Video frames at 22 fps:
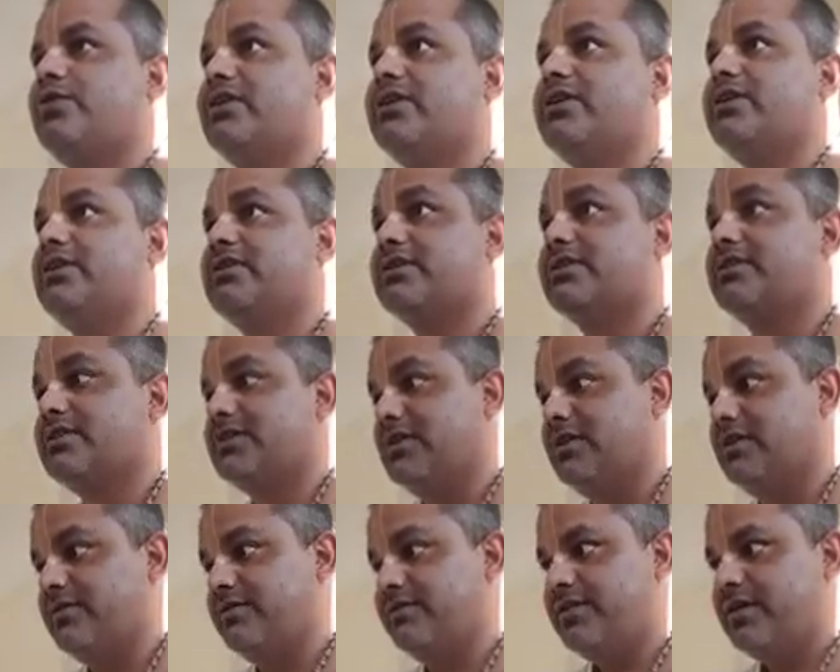word
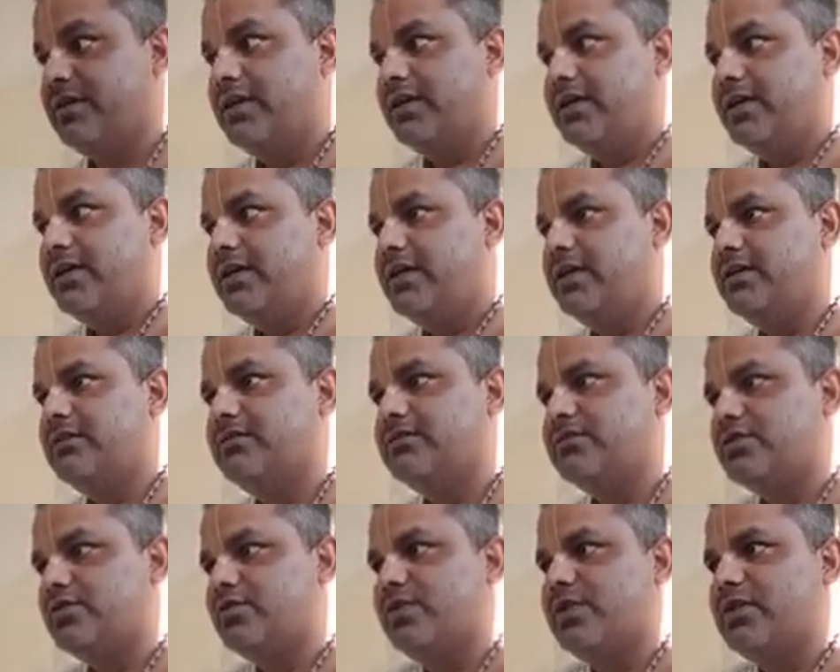itself
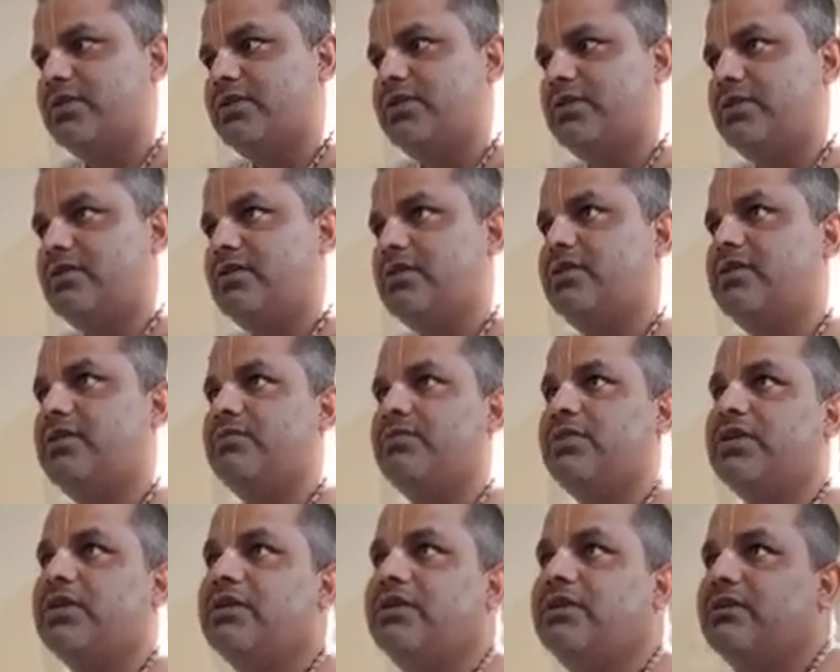ends with the
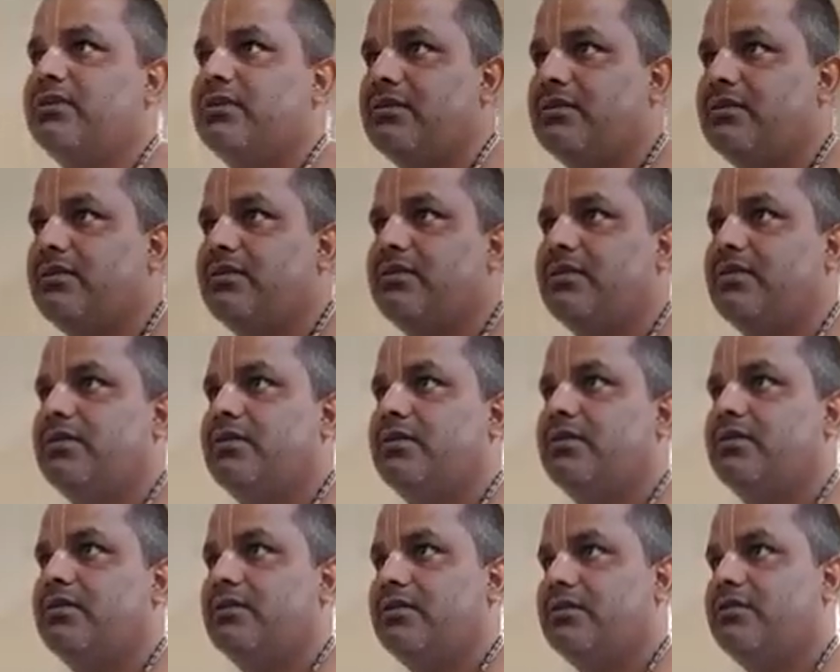dhimahi,
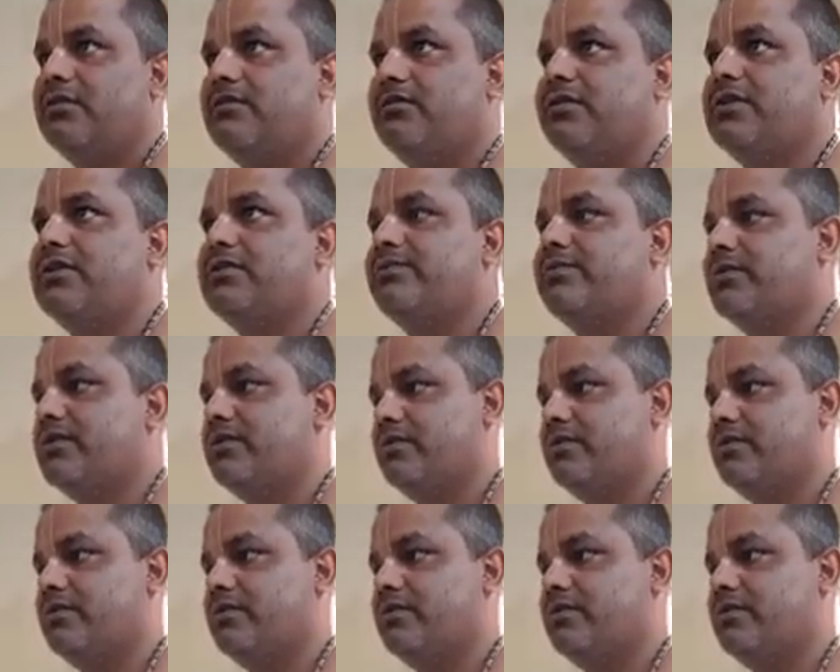which,